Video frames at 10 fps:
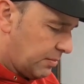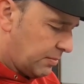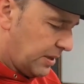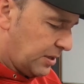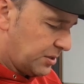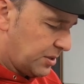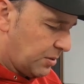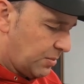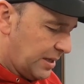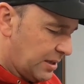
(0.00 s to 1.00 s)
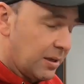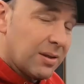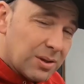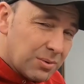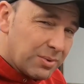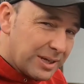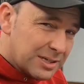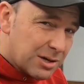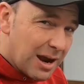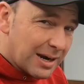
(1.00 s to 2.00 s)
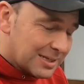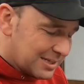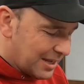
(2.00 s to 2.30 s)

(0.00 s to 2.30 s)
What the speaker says: because of the way that the retracts